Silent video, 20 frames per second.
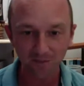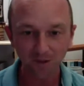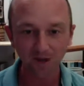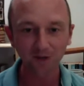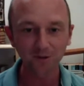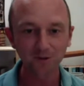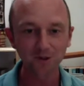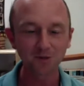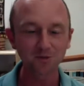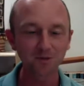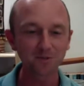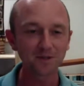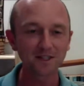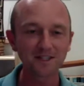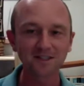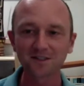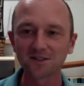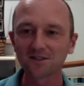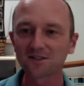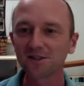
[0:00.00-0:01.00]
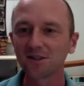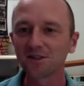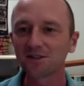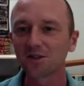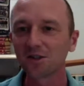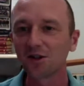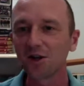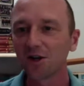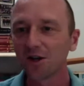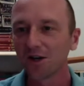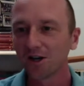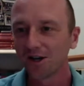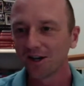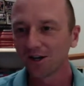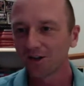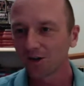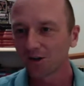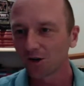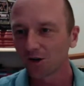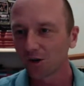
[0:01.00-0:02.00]
but I'll do my best as the
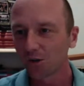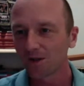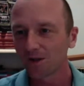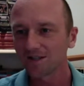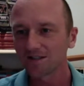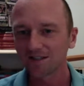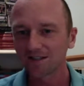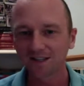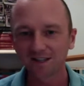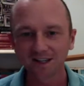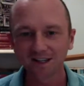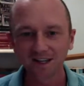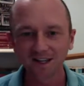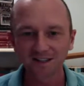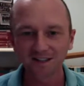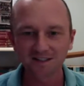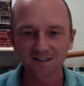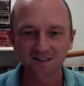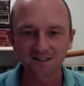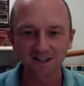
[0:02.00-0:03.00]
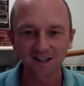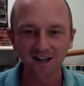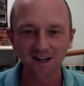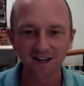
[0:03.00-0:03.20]
quiz gets